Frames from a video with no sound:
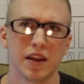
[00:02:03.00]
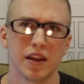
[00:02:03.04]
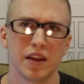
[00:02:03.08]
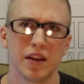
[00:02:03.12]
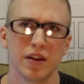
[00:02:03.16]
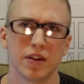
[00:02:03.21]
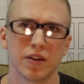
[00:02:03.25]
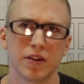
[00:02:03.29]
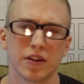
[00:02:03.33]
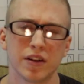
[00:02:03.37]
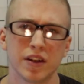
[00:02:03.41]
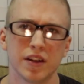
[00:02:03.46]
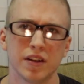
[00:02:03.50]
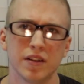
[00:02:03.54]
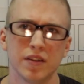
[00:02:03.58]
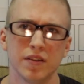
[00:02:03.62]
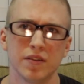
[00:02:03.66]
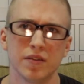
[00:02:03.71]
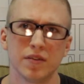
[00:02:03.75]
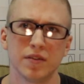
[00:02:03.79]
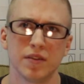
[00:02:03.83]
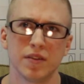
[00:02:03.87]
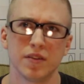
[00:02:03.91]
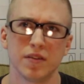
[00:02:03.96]
hear
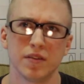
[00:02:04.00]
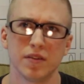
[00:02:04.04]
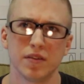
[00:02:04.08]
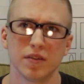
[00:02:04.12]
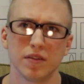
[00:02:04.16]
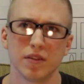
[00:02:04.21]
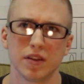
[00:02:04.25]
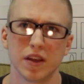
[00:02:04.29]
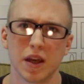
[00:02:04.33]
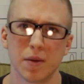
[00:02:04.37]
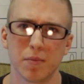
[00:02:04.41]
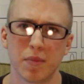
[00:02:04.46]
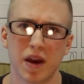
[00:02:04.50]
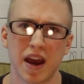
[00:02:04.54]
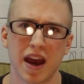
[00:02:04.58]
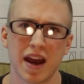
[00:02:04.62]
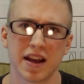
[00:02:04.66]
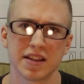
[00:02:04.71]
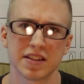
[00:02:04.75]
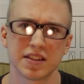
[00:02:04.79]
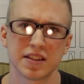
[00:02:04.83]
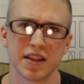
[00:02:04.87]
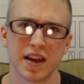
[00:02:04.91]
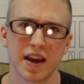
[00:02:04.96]
can get
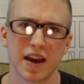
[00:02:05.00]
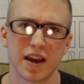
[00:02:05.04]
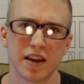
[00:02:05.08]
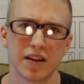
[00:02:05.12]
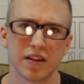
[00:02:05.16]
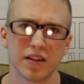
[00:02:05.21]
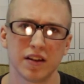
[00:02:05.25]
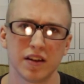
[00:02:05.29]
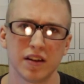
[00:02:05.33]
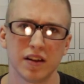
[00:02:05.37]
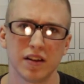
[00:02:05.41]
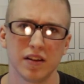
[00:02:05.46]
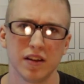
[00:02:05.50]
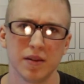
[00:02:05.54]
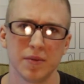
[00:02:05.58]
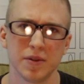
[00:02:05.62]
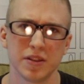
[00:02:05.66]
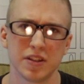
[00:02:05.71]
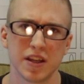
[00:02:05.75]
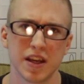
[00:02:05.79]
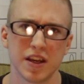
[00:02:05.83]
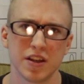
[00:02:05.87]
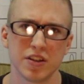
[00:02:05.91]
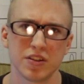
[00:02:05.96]
past that
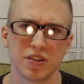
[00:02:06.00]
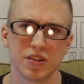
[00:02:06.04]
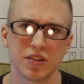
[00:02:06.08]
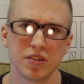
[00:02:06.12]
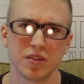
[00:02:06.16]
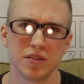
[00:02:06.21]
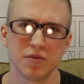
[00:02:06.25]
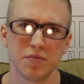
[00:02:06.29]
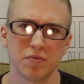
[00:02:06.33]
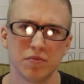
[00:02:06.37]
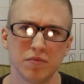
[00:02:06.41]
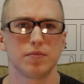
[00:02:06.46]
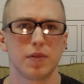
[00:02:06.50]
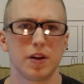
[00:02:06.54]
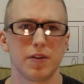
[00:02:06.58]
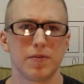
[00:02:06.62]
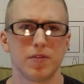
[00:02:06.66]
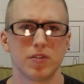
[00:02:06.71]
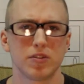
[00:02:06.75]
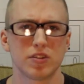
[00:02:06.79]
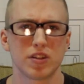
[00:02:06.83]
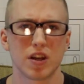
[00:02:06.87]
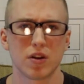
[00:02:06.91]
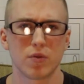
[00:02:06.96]
limitation, but
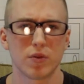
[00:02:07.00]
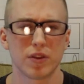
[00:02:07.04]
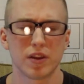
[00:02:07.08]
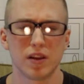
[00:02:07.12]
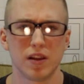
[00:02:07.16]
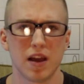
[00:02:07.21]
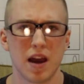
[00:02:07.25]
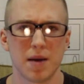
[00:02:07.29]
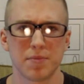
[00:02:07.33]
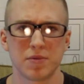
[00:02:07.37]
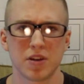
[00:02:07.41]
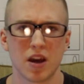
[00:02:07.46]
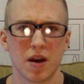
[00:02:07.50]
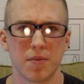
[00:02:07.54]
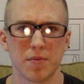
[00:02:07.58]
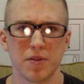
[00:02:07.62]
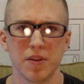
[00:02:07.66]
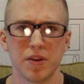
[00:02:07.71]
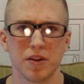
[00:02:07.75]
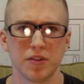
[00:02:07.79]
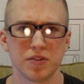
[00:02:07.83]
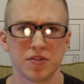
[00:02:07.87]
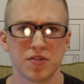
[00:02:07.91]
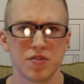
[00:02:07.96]
if you're stuck with a
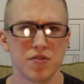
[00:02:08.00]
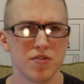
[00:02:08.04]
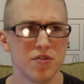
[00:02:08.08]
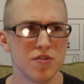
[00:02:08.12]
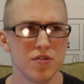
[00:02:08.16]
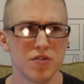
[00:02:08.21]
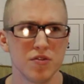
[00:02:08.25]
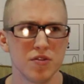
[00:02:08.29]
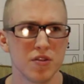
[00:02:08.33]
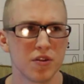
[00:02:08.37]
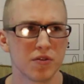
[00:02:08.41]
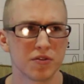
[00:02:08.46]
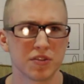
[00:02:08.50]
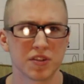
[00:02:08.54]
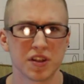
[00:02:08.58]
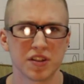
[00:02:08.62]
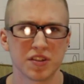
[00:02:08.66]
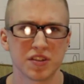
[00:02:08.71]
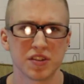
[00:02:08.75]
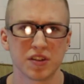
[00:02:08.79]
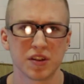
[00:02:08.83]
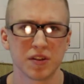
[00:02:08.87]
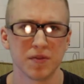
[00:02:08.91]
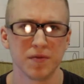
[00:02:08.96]
laptop, there's no
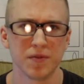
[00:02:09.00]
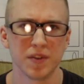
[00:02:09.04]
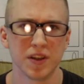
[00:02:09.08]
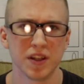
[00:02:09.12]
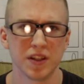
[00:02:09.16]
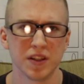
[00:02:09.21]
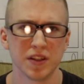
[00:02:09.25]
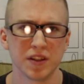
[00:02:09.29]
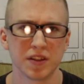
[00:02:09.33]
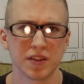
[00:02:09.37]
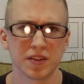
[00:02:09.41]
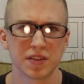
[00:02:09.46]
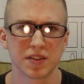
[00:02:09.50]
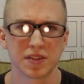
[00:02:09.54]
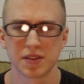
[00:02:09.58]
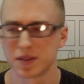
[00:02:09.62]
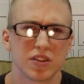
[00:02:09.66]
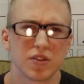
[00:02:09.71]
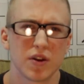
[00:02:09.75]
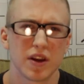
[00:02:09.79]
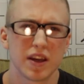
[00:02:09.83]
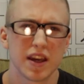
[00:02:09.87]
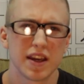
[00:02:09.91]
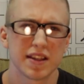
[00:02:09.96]
such convenience.
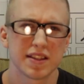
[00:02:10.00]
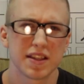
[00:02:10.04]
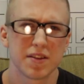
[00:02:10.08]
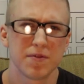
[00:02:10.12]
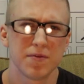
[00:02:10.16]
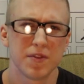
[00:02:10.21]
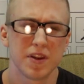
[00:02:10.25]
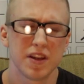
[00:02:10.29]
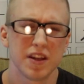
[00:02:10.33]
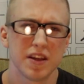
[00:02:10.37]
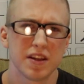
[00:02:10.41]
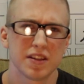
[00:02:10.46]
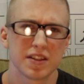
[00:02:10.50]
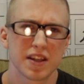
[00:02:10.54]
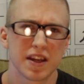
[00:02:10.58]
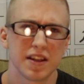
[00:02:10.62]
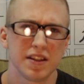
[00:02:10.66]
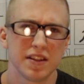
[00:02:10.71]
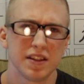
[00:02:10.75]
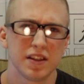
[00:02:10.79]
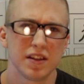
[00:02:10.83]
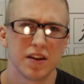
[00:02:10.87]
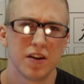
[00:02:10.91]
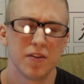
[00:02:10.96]
So I guess Nvidia's
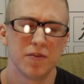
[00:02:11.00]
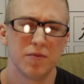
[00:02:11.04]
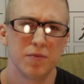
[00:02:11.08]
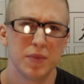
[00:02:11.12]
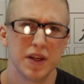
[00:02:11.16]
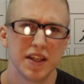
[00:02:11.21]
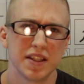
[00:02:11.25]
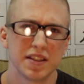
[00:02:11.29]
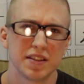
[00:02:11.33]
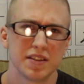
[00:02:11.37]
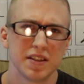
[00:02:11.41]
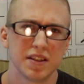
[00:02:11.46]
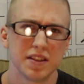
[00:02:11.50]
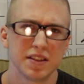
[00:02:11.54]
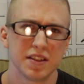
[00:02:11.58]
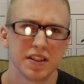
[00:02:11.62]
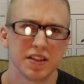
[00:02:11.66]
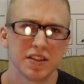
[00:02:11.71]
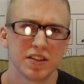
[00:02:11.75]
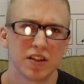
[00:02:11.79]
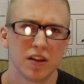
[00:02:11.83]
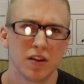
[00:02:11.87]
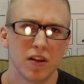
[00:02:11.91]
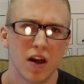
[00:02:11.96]
idea of business
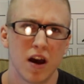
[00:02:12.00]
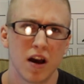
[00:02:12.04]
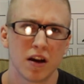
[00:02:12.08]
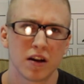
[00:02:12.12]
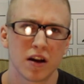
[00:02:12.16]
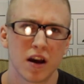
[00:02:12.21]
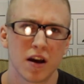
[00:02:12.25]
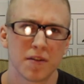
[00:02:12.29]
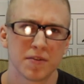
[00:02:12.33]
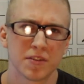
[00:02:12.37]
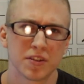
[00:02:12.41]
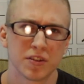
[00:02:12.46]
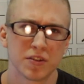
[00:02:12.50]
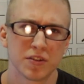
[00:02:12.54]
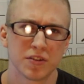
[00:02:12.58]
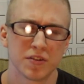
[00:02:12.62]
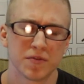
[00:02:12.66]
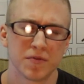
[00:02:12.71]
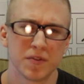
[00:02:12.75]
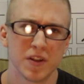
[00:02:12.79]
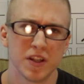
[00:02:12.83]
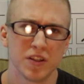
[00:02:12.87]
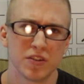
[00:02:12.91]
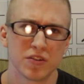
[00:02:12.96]
is to lock off
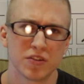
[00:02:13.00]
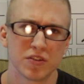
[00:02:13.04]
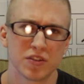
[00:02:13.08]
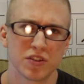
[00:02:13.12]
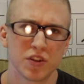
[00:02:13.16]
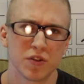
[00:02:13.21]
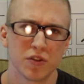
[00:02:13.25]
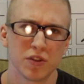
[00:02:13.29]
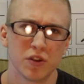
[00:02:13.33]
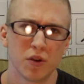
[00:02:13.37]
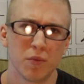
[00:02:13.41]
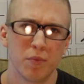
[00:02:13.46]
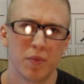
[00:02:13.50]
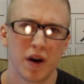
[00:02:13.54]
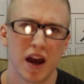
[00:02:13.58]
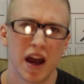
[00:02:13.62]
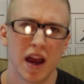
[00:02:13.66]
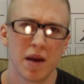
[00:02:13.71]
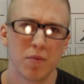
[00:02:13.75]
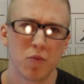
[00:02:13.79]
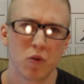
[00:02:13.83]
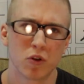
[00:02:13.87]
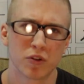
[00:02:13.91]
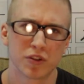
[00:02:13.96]
certain features so you'll
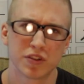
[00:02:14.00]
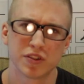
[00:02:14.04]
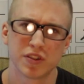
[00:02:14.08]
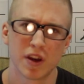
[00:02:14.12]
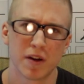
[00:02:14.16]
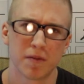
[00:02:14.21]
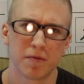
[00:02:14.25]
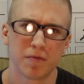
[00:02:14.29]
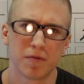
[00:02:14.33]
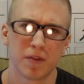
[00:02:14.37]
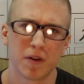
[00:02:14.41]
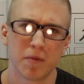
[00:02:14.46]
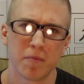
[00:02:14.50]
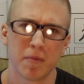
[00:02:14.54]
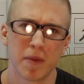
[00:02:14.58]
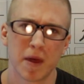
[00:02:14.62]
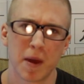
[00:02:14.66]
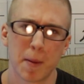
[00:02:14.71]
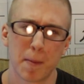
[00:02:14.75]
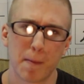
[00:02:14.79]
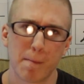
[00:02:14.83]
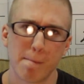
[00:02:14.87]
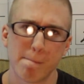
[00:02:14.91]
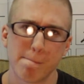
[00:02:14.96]
buy more stuff from
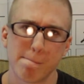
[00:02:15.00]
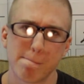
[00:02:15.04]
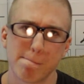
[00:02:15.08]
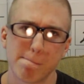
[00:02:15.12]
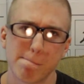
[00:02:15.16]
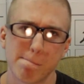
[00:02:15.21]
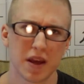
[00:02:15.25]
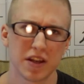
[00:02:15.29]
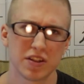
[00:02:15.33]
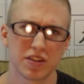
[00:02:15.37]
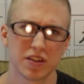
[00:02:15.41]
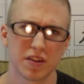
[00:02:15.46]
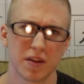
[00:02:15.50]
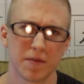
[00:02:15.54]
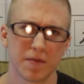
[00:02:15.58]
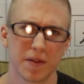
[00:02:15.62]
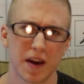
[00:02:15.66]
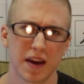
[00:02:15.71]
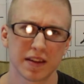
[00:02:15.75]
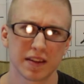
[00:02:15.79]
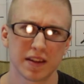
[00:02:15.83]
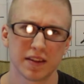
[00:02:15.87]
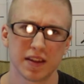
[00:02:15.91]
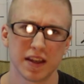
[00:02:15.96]
them. Not to mention the
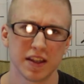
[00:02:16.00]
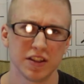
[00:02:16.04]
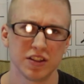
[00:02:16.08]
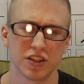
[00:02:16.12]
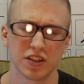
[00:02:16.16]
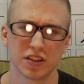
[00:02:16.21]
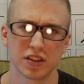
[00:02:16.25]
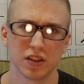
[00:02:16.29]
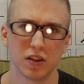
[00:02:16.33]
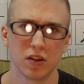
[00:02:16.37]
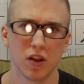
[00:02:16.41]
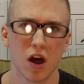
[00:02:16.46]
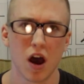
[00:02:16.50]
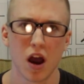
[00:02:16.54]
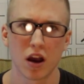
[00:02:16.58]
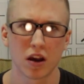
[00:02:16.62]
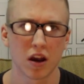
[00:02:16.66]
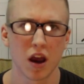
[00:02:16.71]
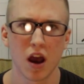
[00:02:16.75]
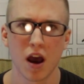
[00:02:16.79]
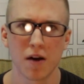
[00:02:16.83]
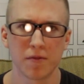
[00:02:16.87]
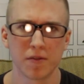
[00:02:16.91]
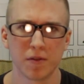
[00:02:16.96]
fact that they just
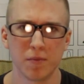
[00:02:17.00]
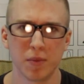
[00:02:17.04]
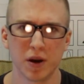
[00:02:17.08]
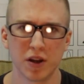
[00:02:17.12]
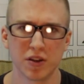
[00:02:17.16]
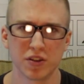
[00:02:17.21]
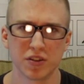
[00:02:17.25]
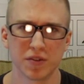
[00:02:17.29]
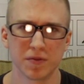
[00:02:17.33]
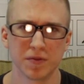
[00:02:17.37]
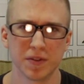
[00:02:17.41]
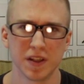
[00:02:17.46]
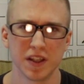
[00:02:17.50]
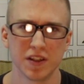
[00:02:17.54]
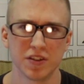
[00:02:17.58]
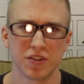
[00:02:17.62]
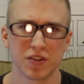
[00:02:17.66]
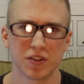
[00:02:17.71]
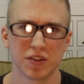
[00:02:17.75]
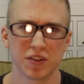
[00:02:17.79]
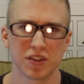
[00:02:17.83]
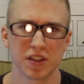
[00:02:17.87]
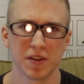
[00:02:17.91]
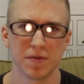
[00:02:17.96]
lock off a bunch of
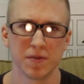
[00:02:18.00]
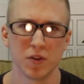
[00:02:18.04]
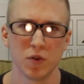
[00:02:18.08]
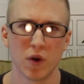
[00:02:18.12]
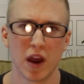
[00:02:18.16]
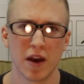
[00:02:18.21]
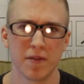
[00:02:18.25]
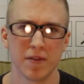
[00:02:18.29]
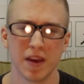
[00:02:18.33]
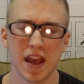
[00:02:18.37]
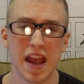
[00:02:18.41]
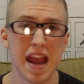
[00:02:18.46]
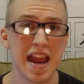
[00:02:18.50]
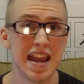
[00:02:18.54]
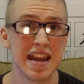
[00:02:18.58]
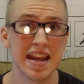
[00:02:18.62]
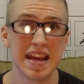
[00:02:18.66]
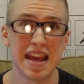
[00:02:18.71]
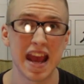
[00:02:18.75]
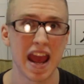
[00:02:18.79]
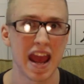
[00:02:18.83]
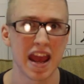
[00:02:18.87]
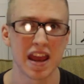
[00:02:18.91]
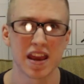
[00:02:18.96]
features if you have
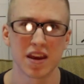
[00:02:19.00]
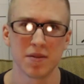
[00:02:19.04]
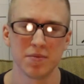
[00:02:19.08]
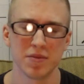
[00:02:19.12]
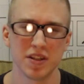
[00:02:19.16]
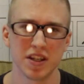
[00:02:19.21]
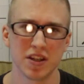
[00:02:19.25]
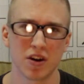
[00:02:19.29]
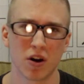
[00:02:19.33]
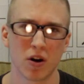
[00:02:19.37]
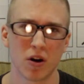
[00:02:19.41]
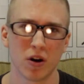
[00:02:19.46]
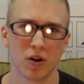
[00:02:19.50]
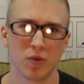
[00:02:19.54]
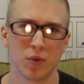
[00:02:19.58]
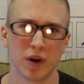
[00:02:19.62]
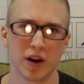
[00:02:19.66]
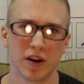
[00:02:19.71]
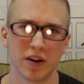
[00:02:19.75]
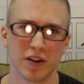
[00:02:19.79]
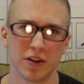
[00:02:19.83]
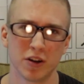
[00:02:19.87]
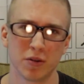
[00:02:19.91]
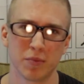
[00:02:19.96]
any AMD
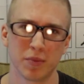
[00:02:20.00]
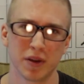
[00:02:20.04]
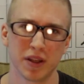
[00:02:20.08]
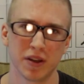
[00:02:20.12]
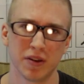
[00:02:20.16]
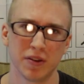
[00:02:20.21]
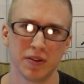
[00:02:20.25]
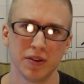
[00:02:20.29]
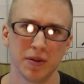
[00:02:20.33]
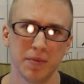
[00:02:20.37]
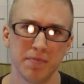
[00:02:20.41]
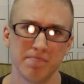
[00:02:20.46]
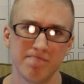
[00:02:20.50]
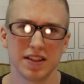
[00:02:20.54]
hardware in your build.